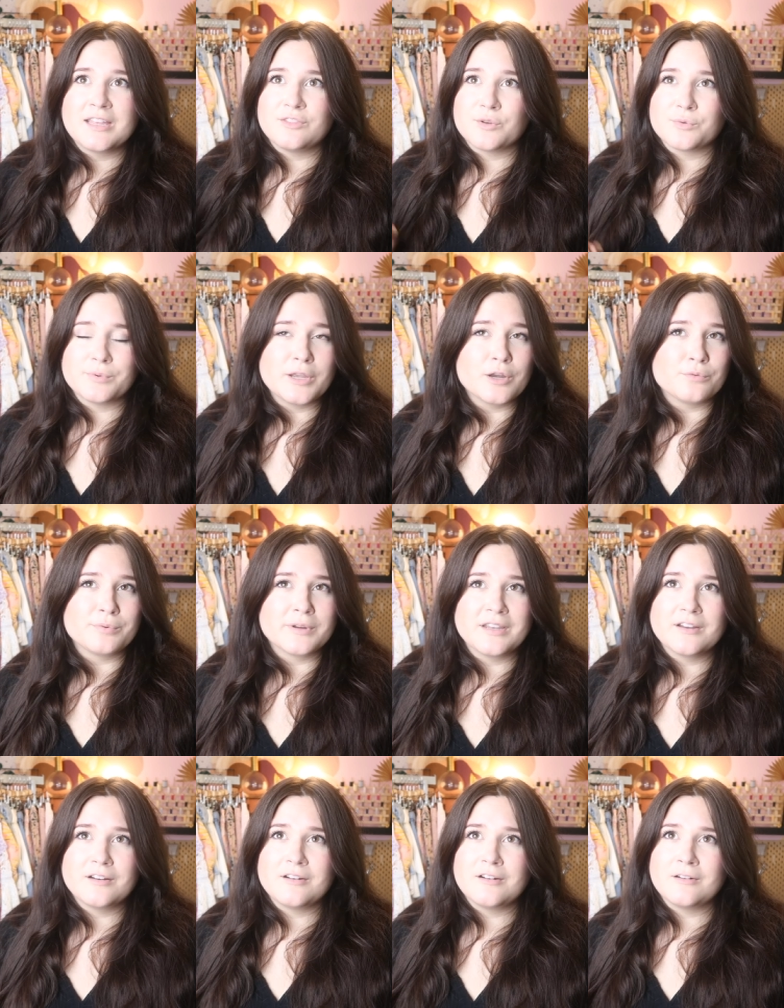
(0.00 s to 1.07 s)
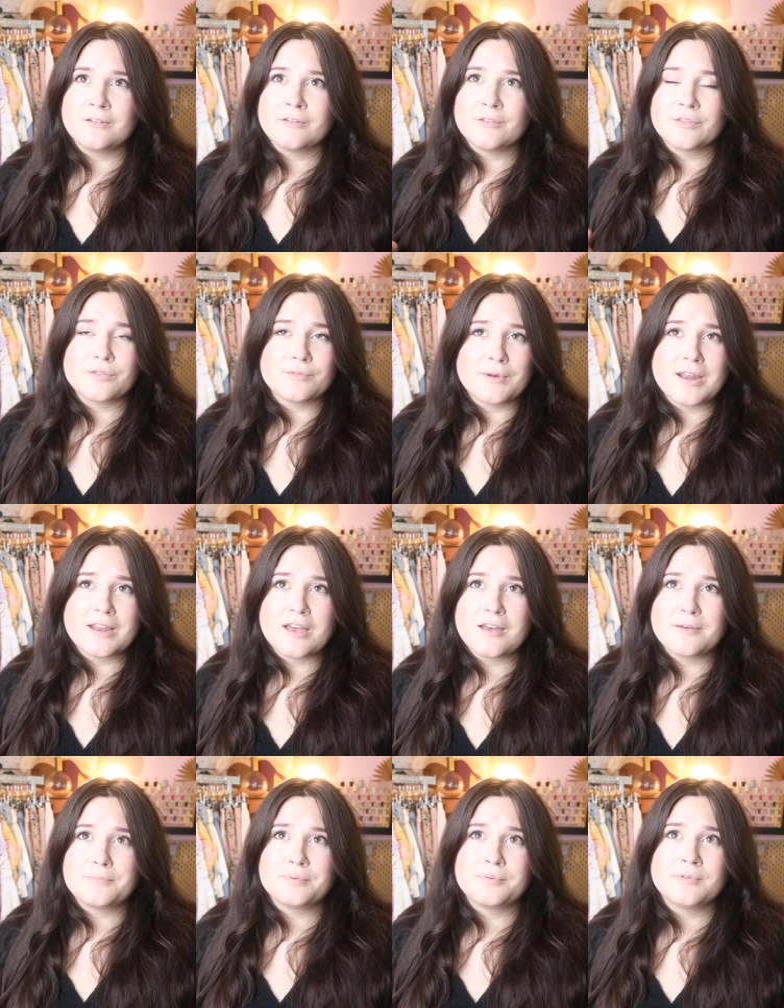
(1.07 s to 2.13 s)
the Real Real, ThredUp,